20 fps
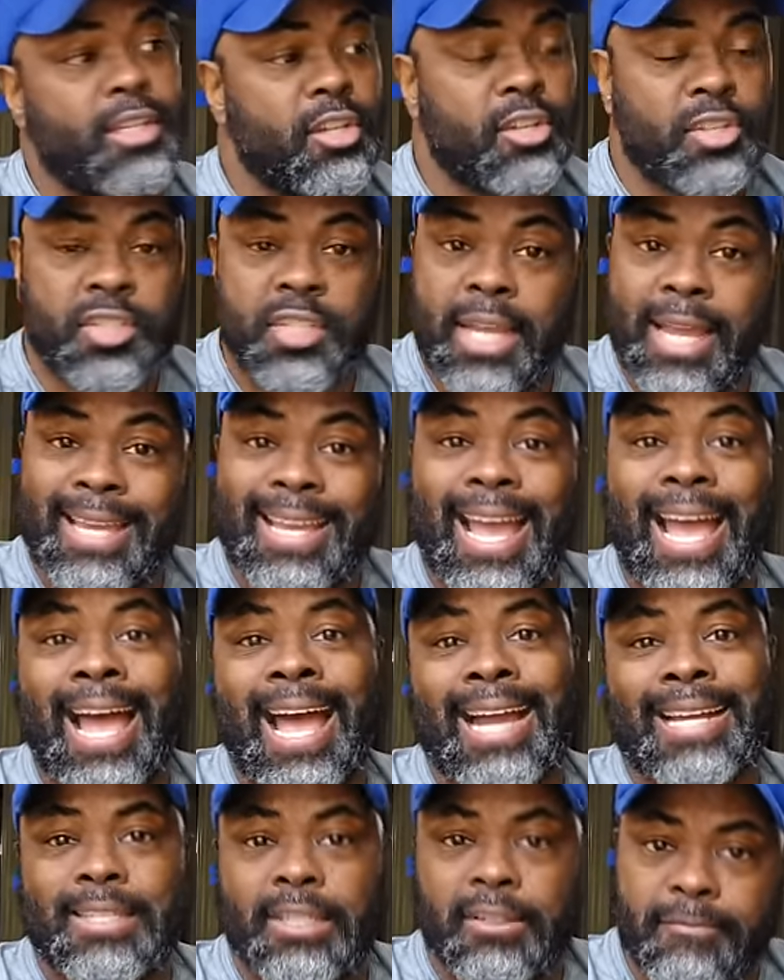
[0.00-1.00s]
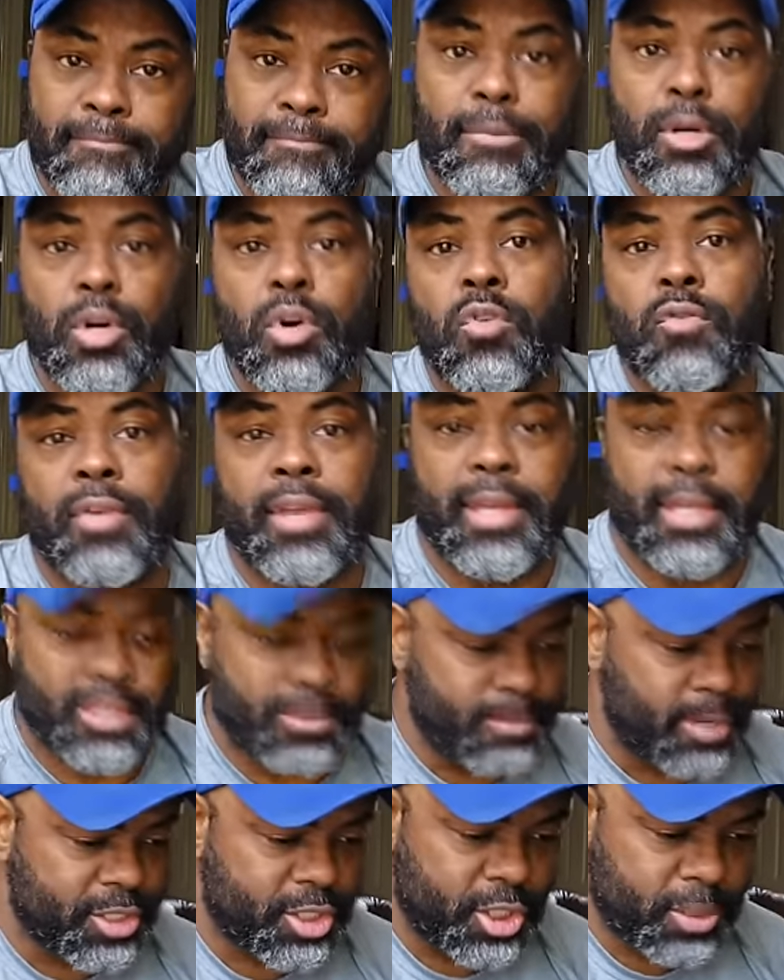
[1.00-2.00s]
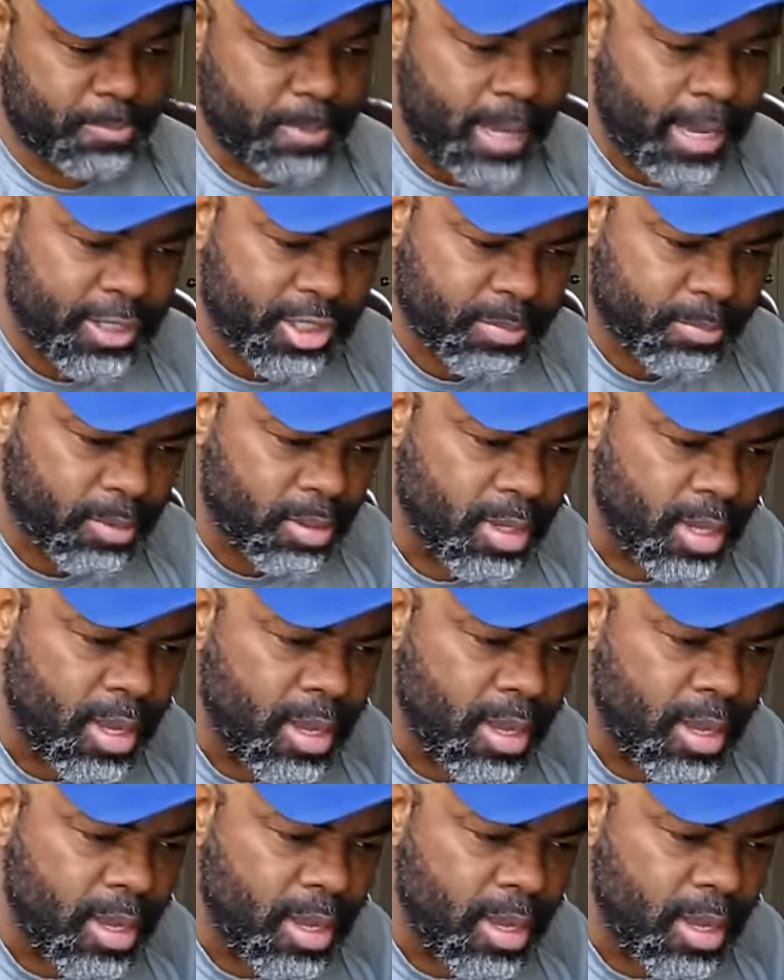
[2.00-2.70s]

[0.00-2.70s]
you're staying active, moving as much as possible.